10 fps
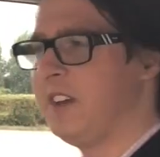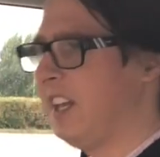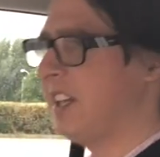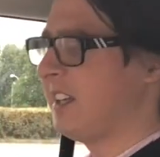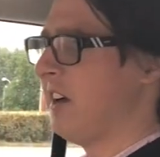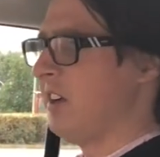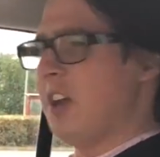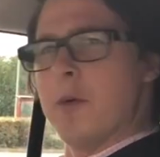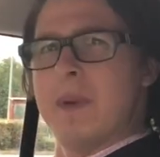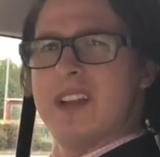I mean, they're a
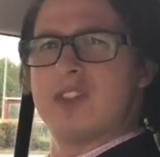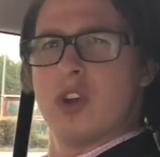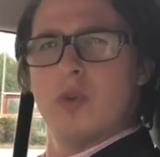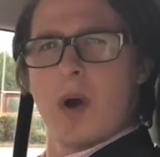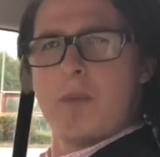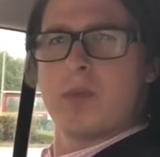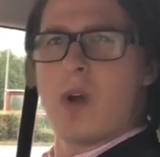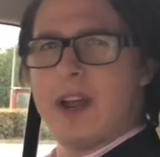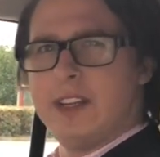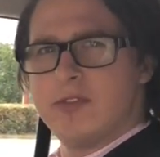little bit too
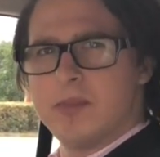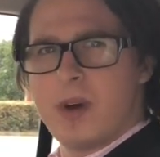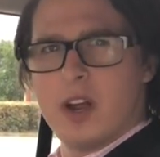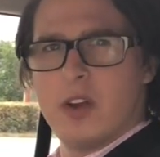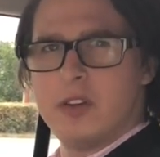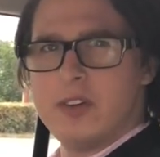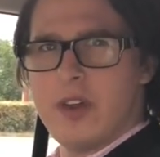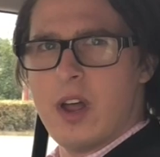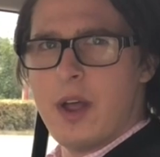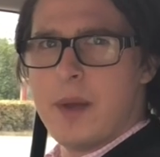upright for my
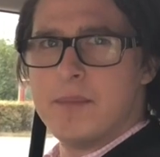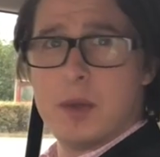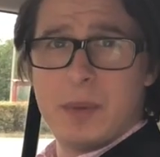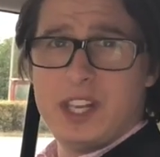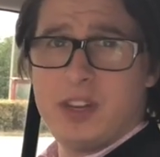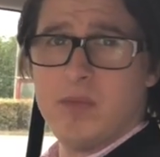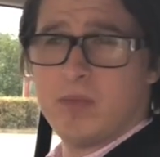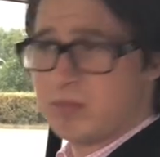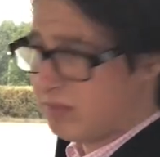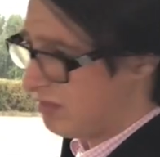own opinion.
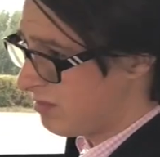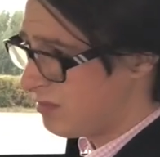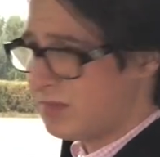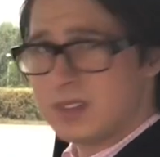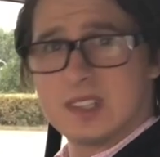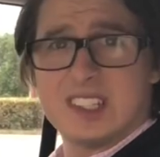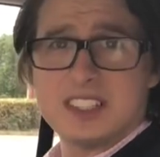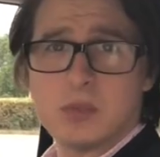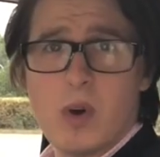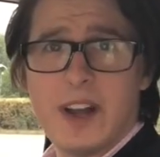
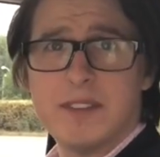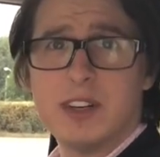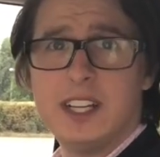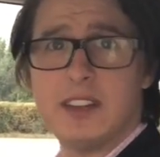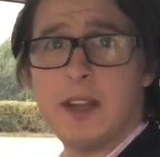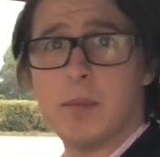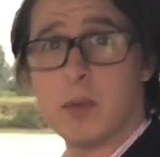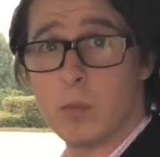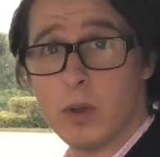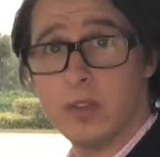That's what I really think.
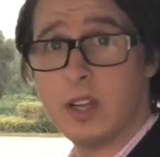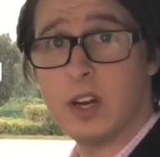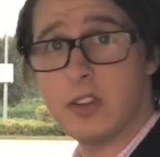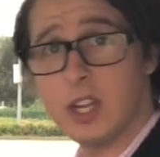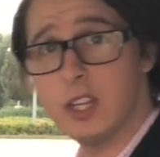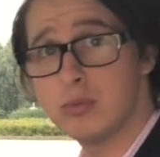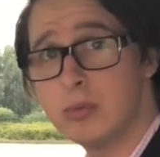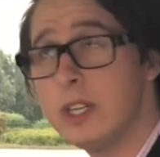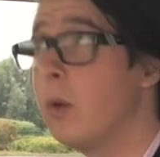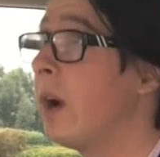But one thing I think
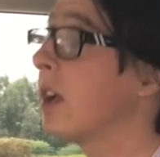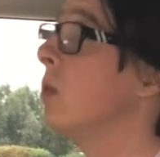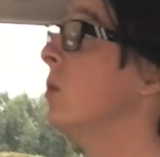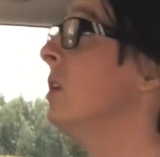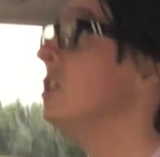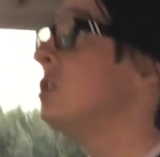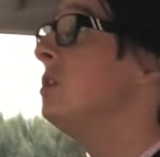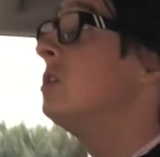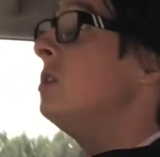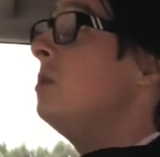is really quite cool is
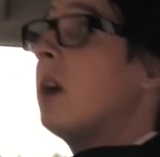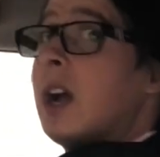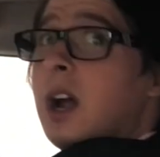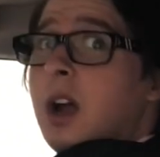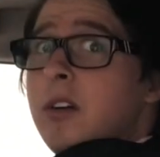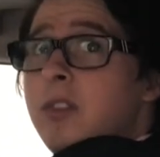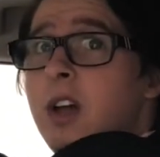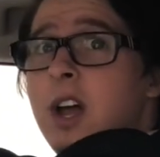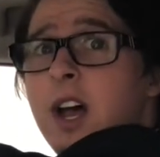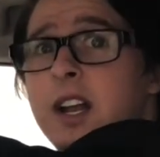you do have
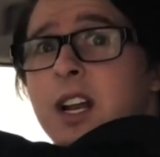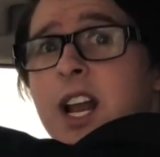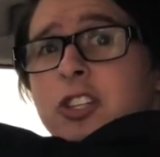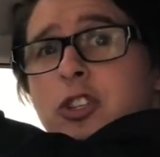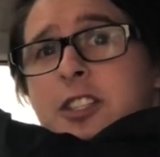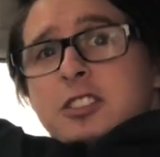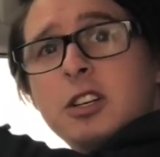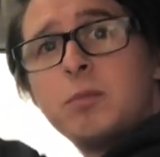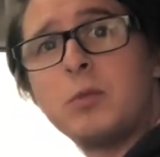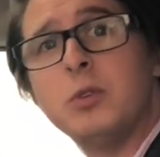an electric
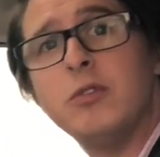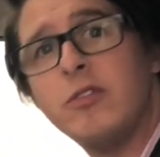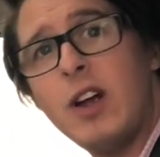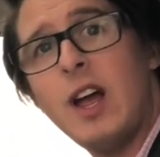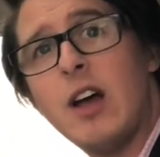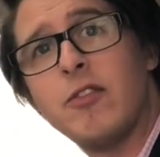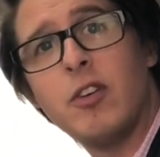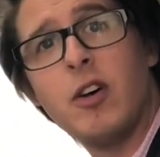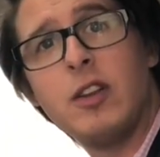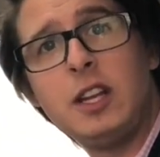sunroof
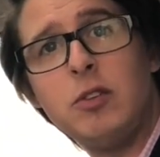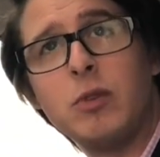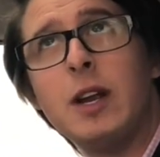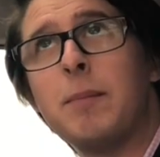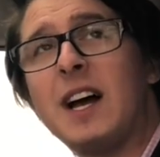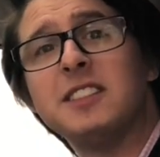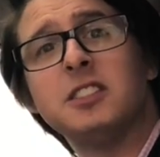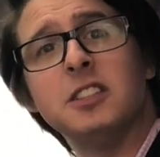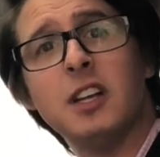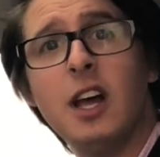for the rear
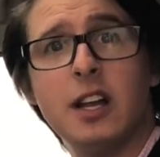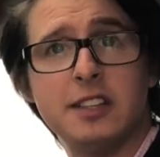passengers.